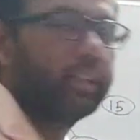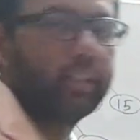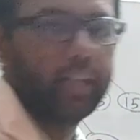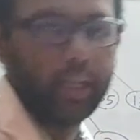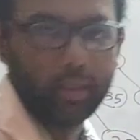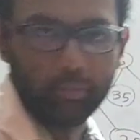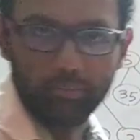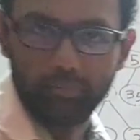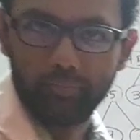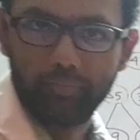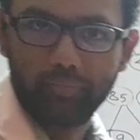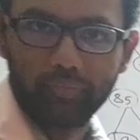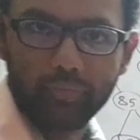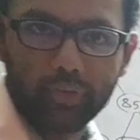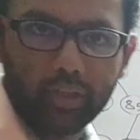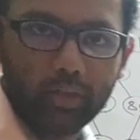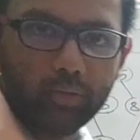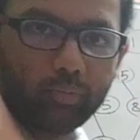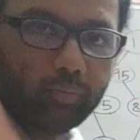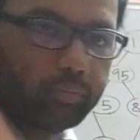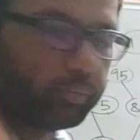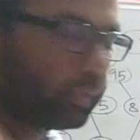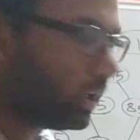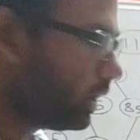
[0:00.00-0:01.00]
time
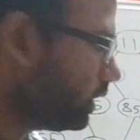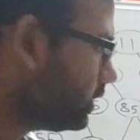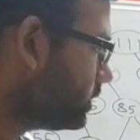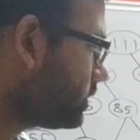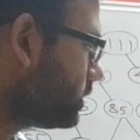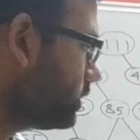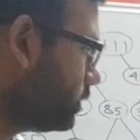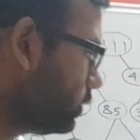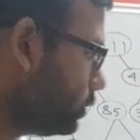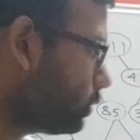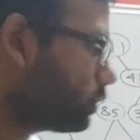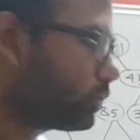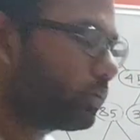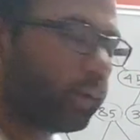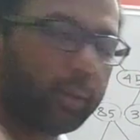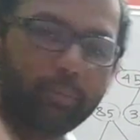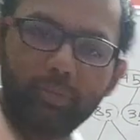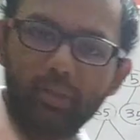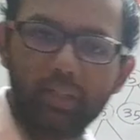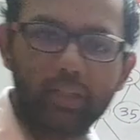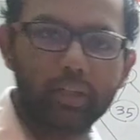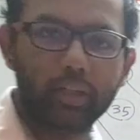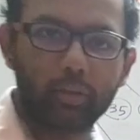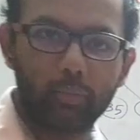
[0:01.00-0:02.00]
because no swaps
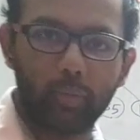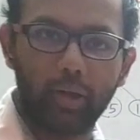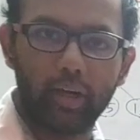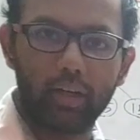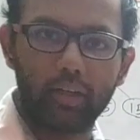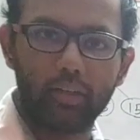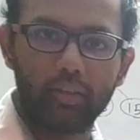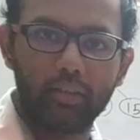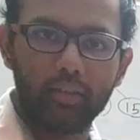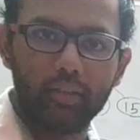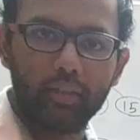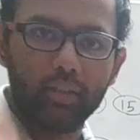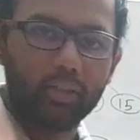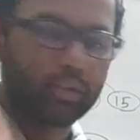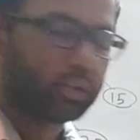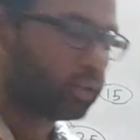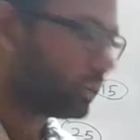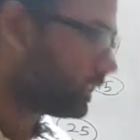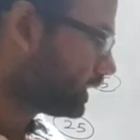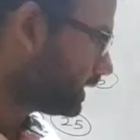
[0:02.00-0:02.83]
are required. So this